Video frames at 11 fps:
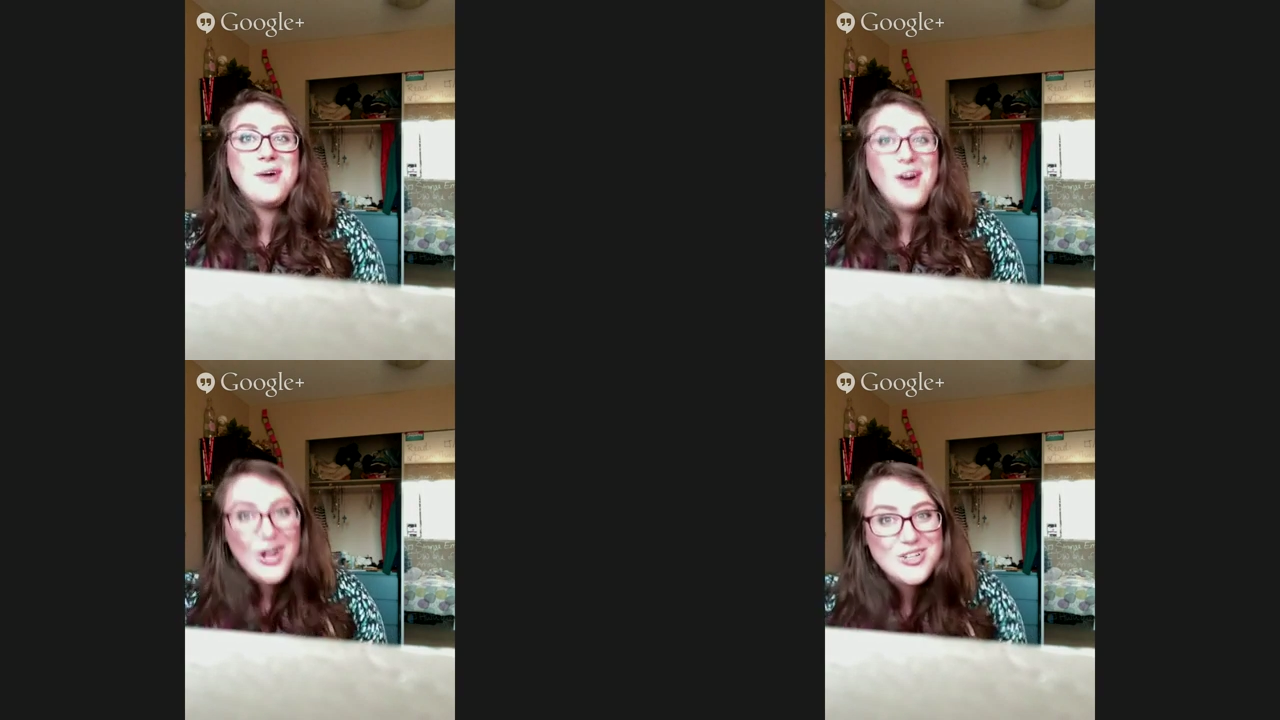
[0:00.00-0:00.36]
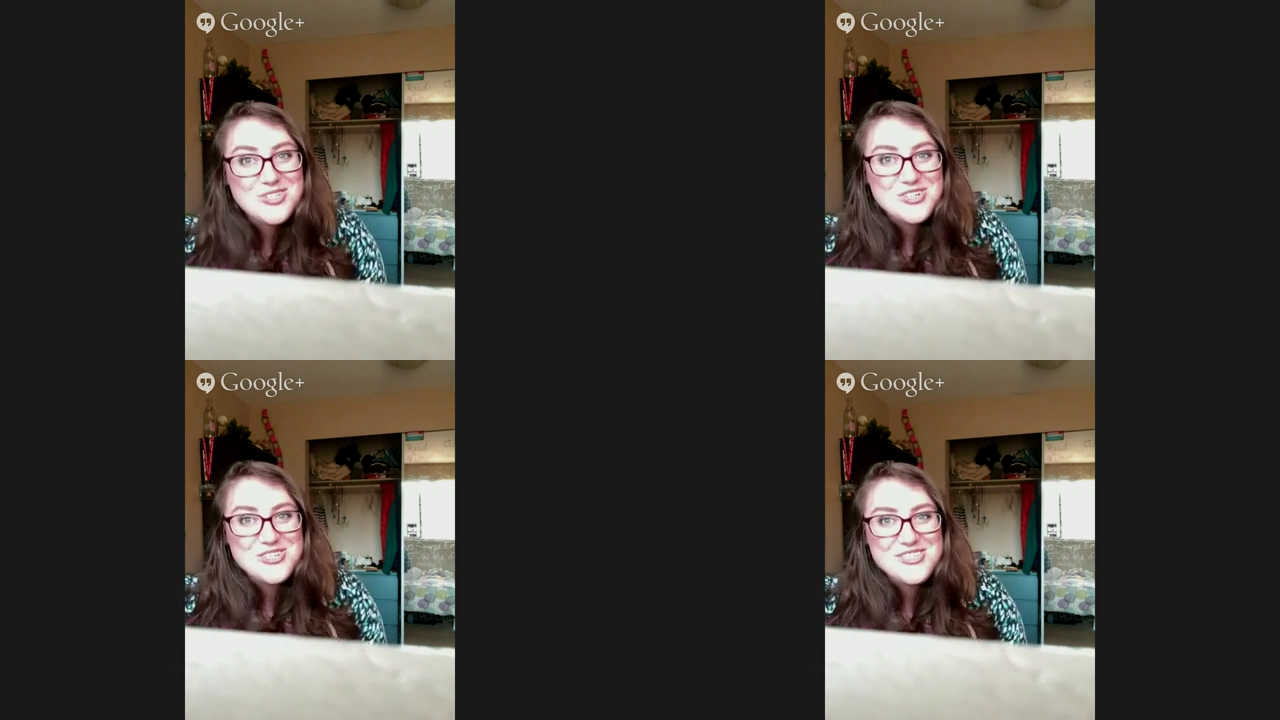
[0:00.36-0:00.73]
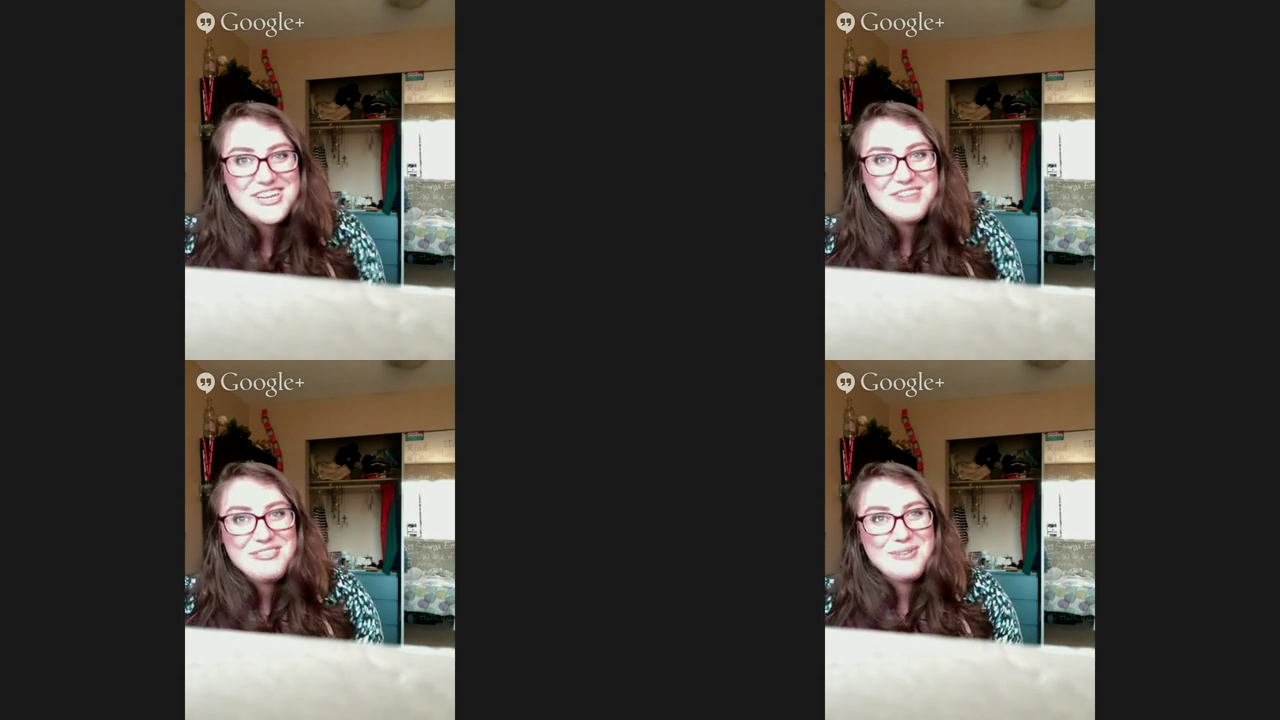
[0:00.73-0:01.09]
culture
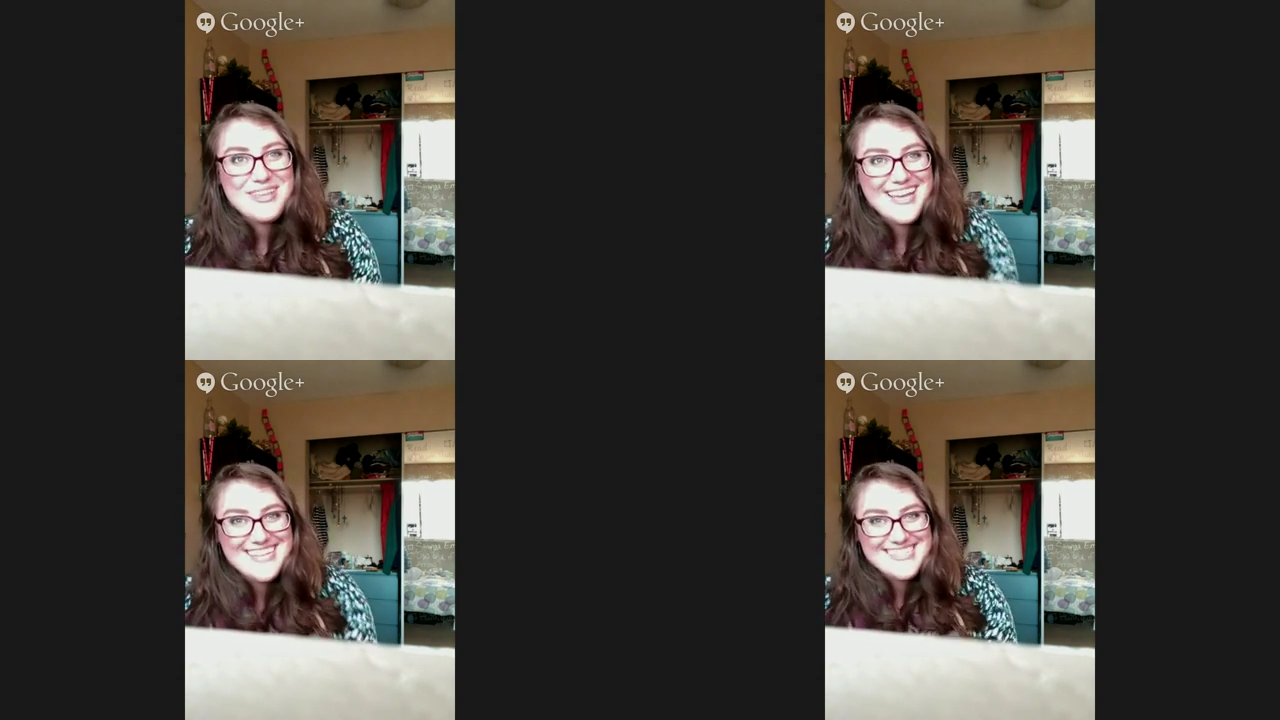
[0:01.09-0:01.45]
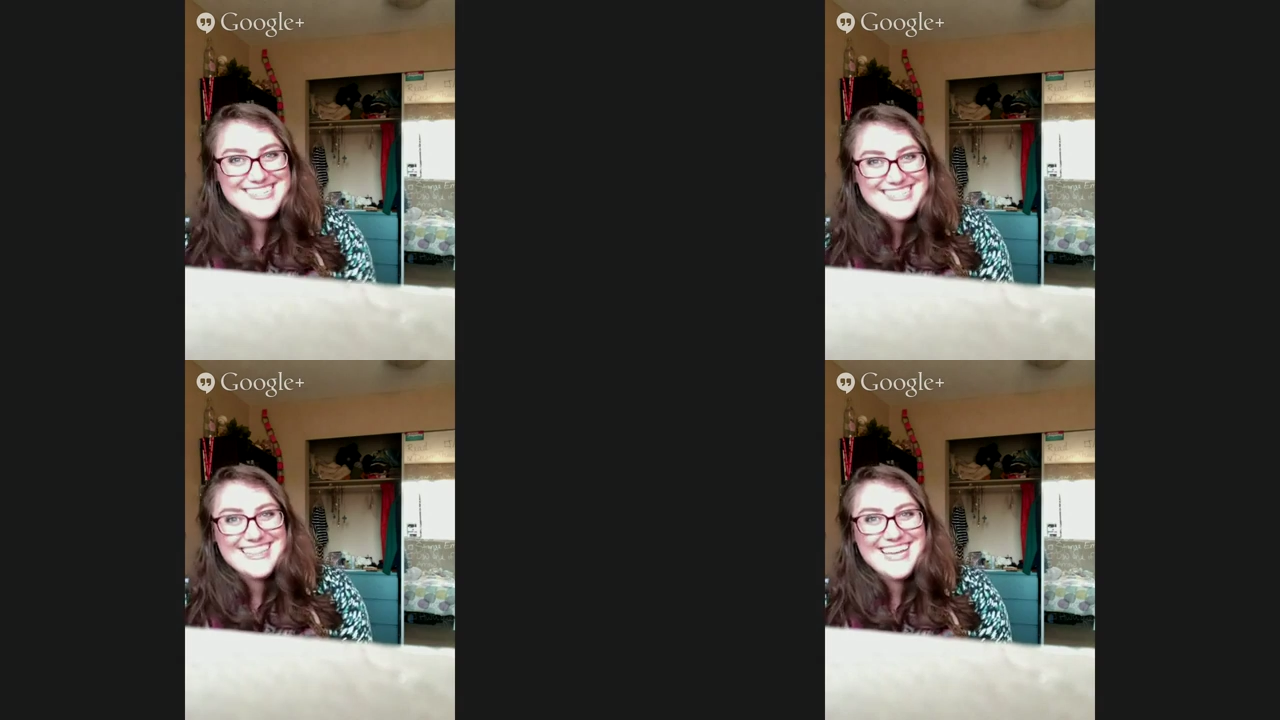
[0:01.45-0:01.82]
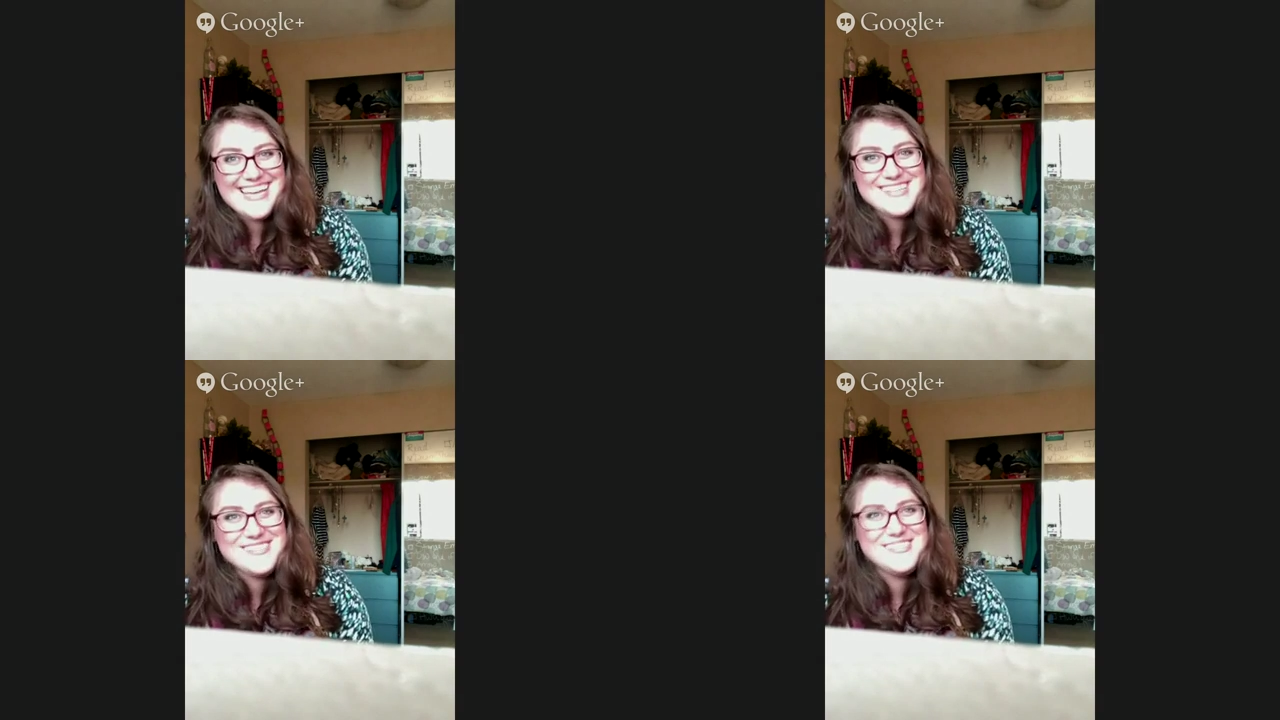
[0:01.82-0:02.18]
stuff that we liked and didn't
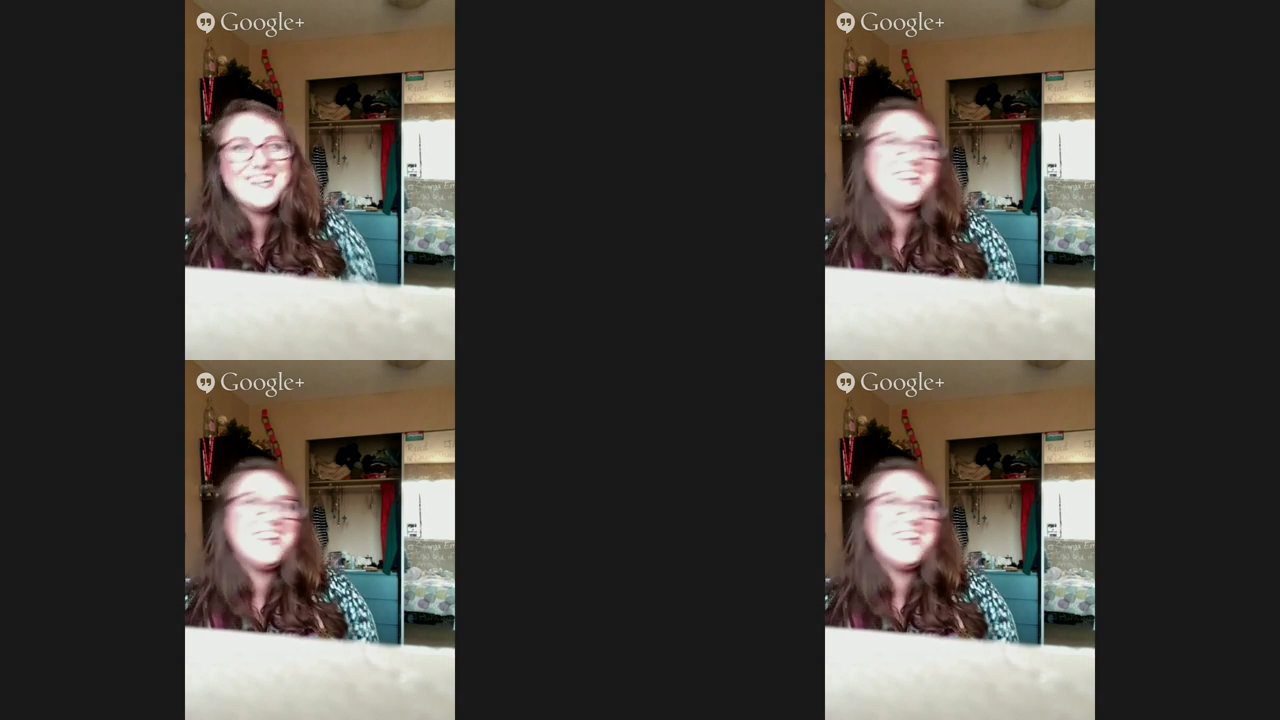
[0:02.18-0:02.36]
like this year.